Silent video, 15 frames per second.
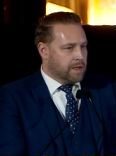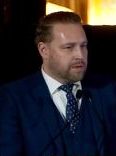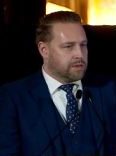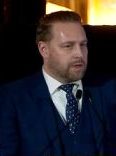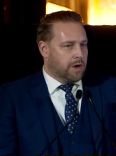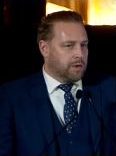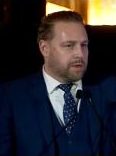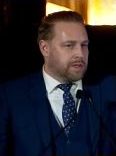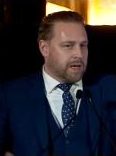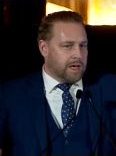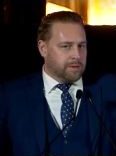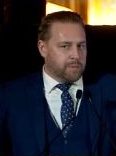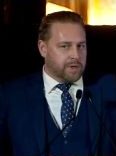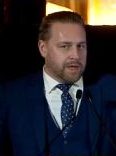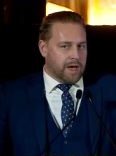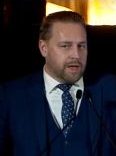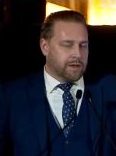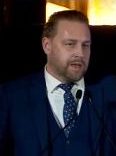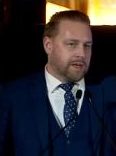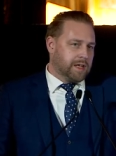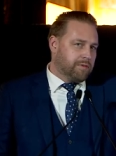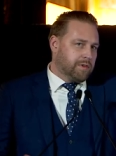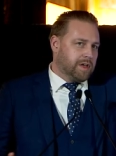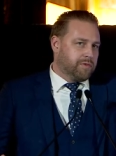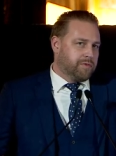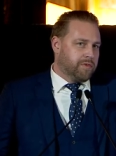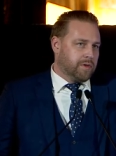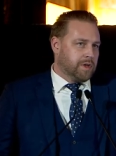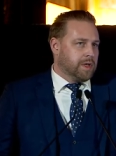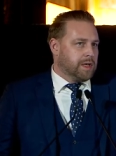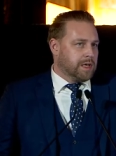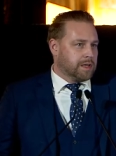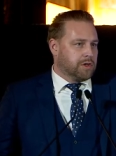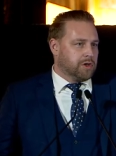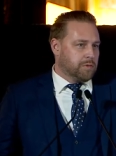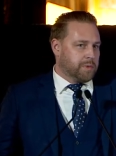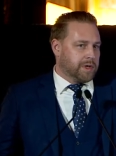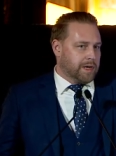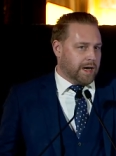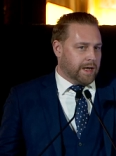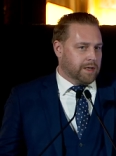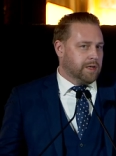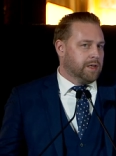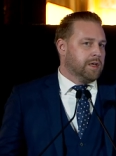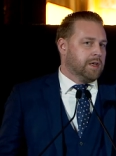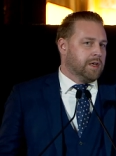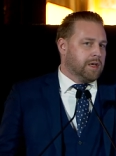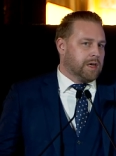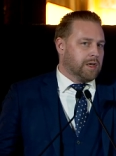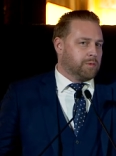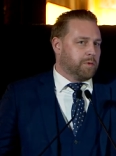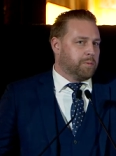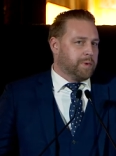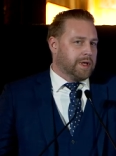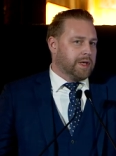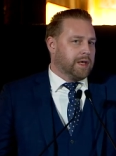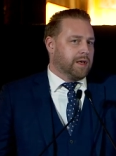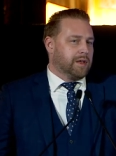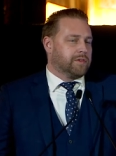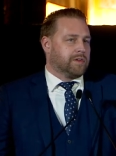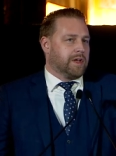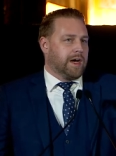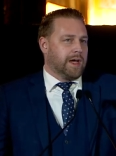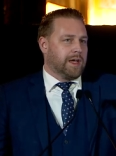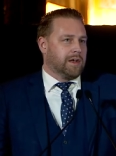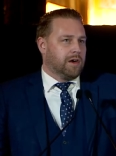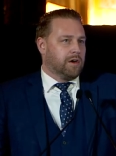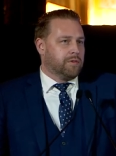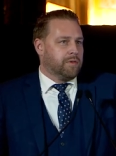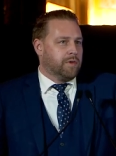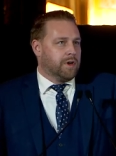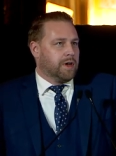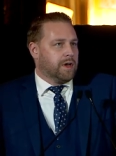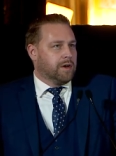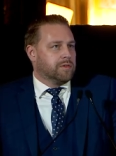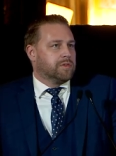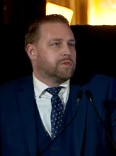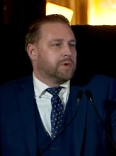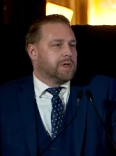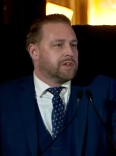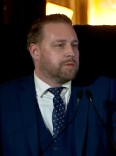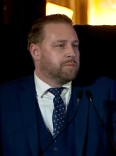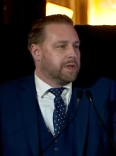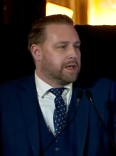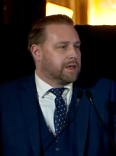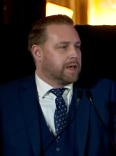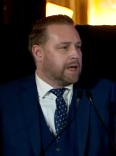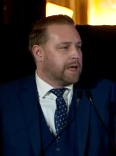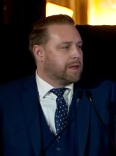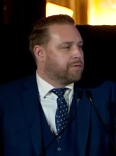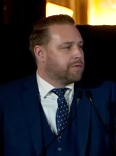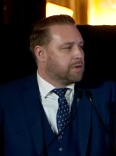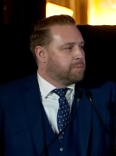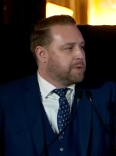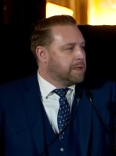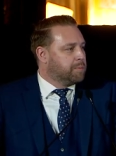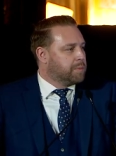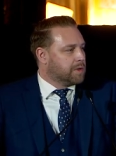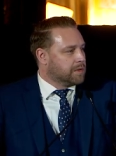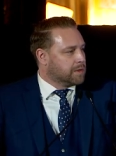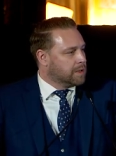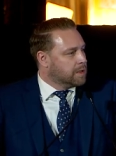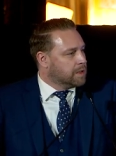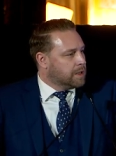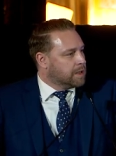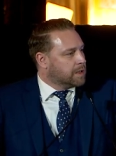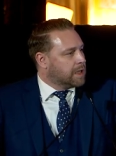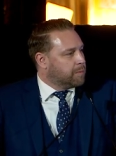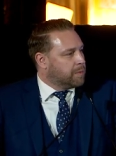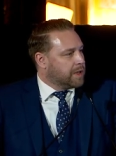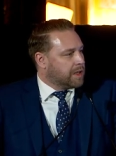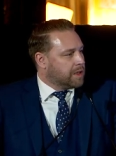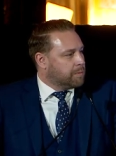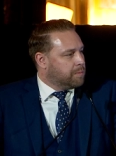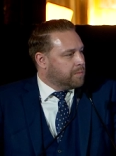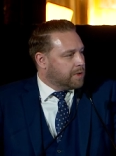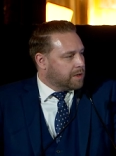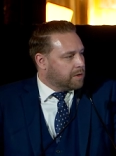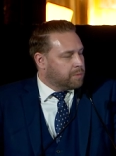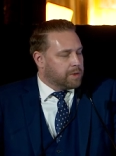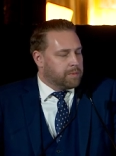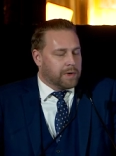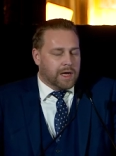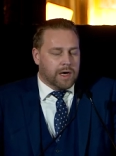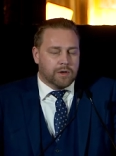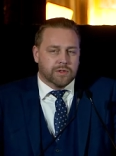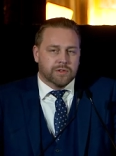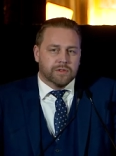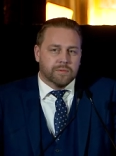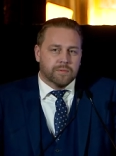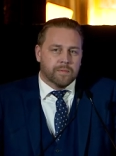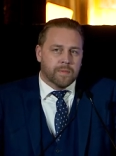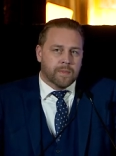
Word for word: So it can't be done. And even if it could be done, it would be a sign of uh, Swedes being a hateful people, keeping other, other people out